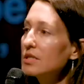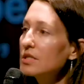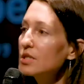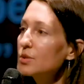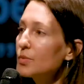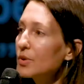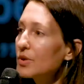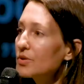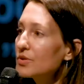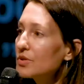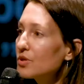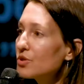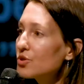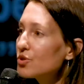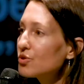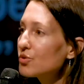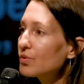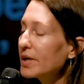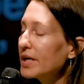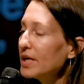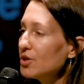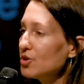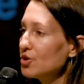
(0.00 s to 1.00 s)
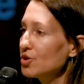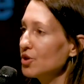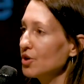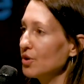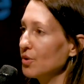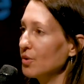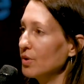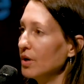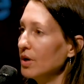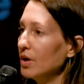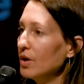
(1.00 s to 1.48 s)
Does this person treat
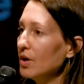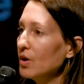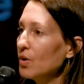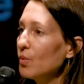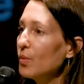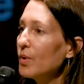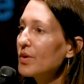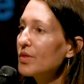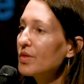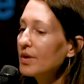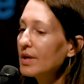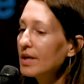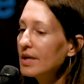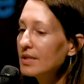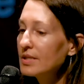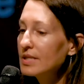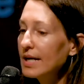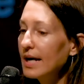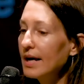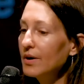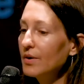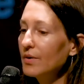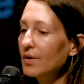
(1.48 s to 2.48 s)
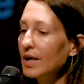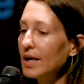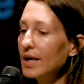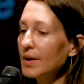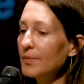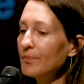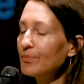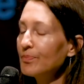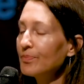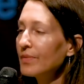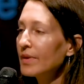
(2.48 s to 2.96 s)
you with
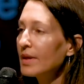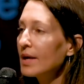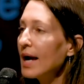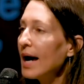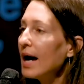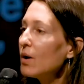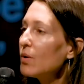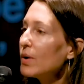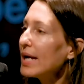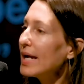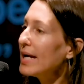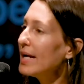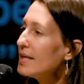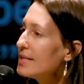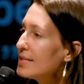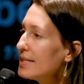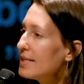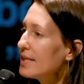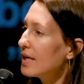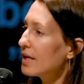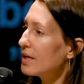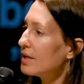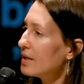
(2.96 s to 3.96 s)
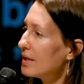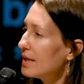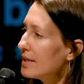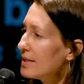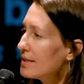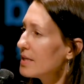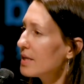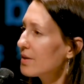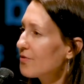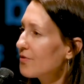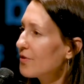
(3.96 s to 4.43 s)
integrity? How easy
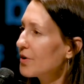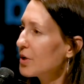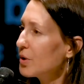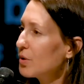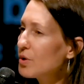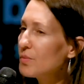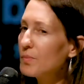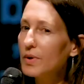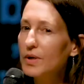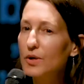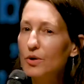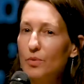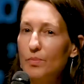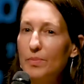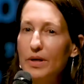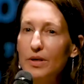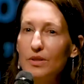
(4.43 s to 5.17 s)
is it for you to be your